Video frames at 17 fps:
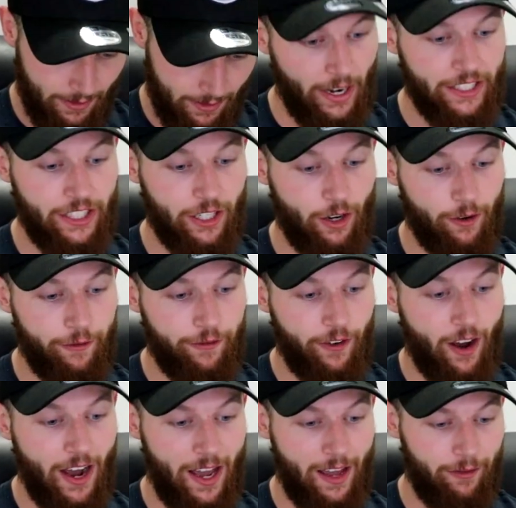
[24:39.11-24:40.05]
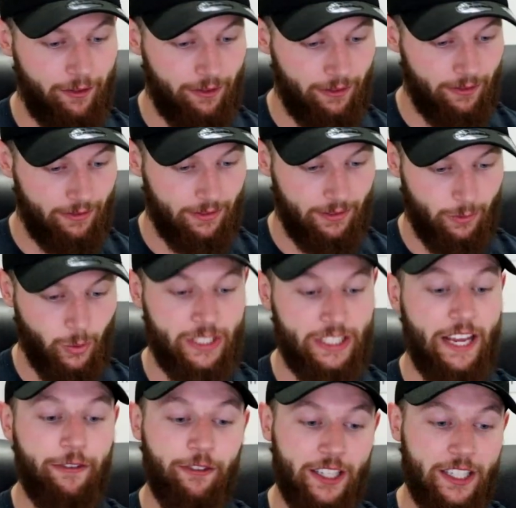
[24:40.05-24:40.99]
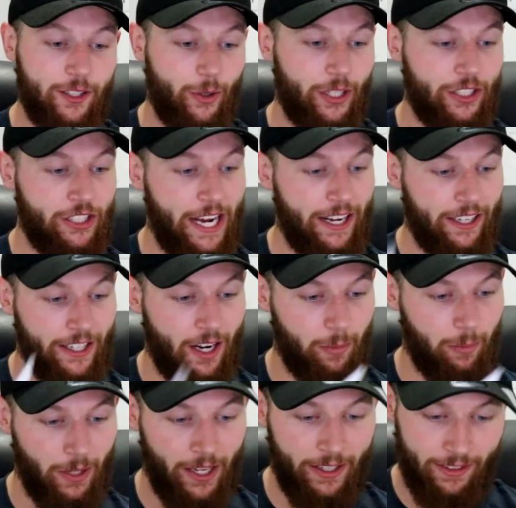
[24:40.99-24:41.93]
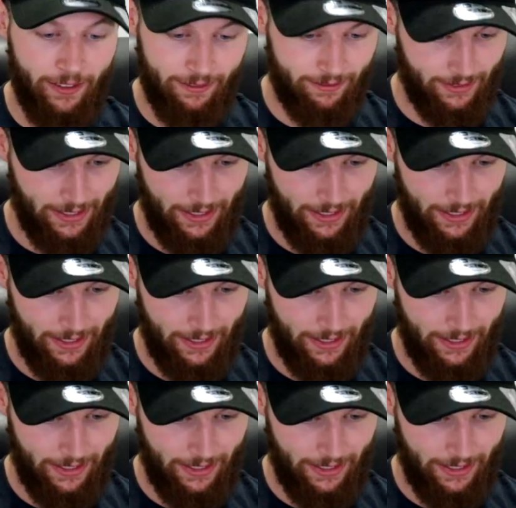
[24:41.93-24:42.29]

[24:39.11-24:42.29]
We've actually got five. We're definitely doing Jack Youngblood.